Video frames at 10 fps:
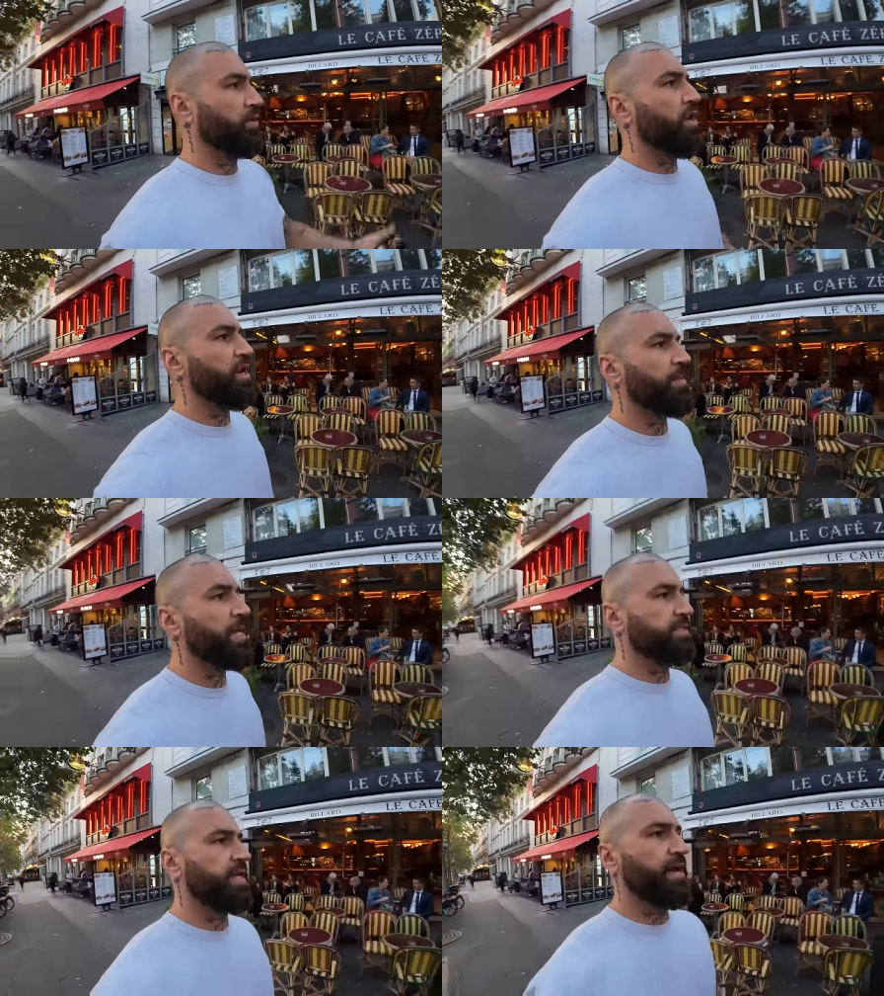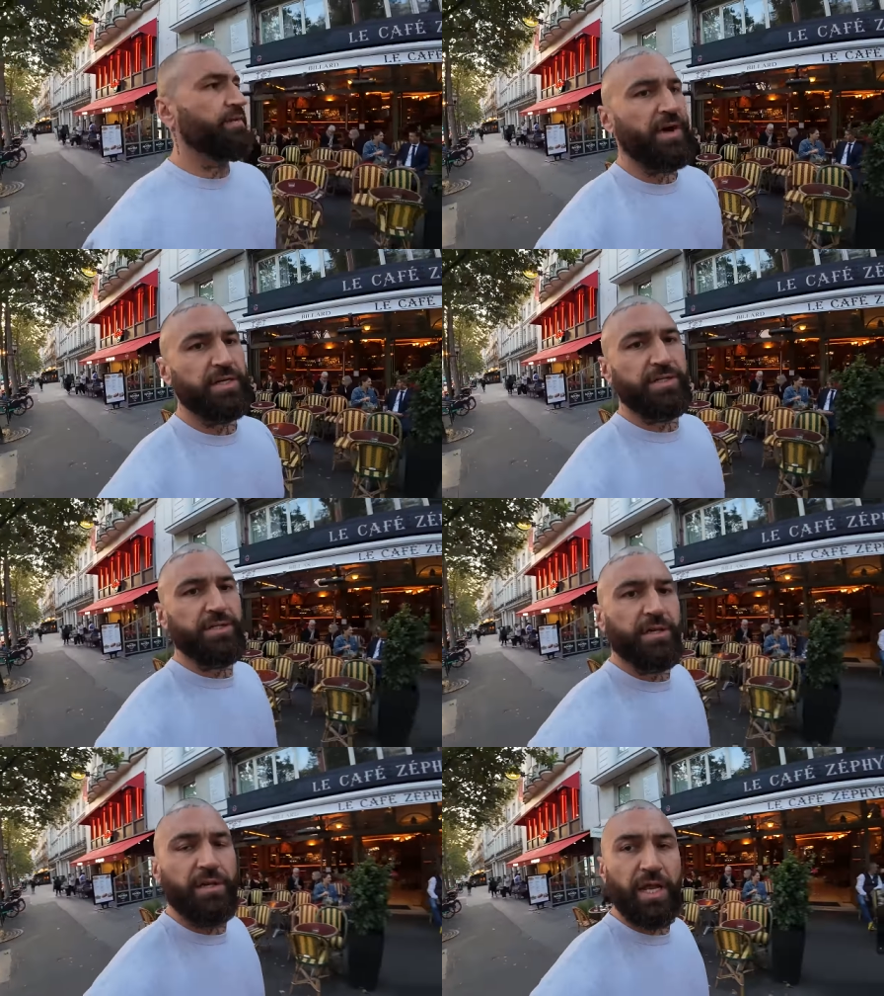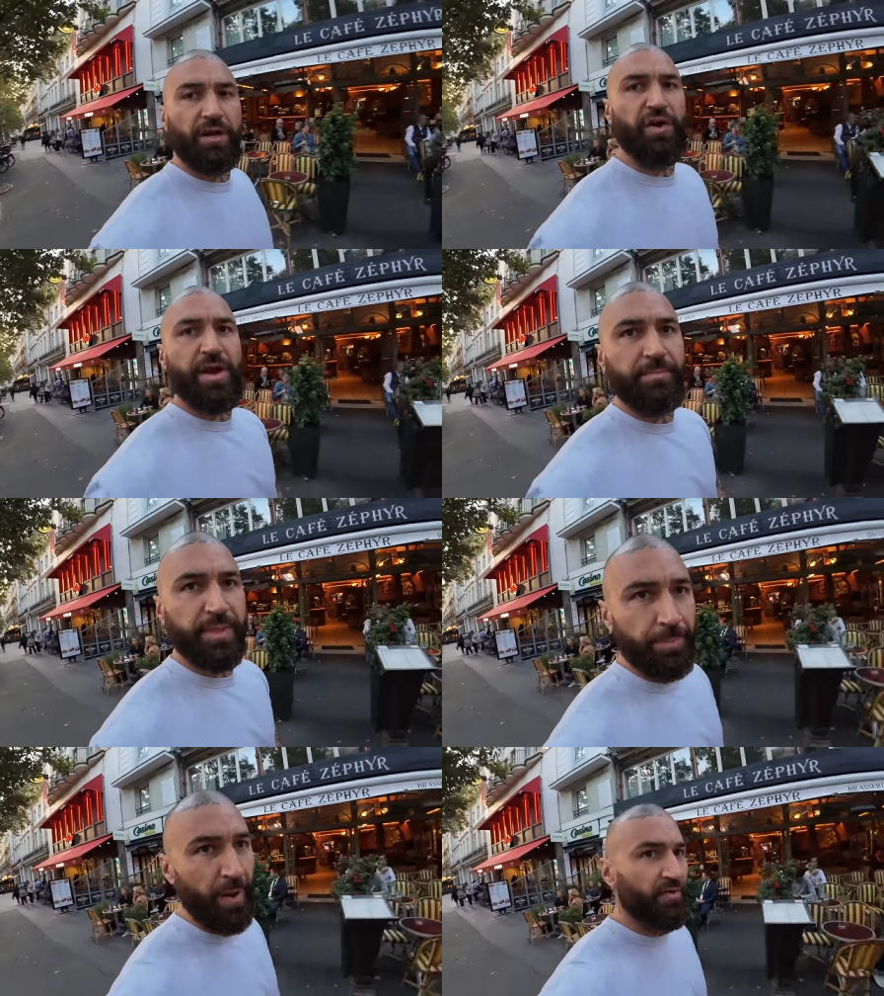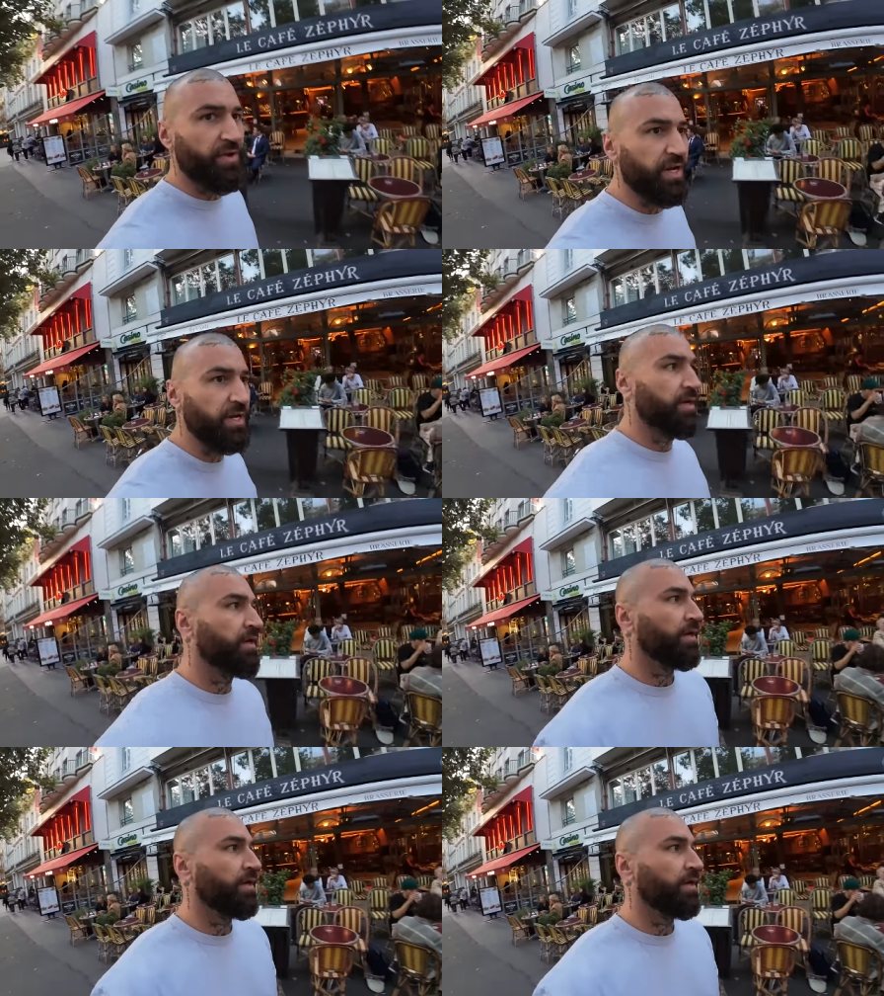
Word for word: 90 meters ahead of us. La Creme de Paris.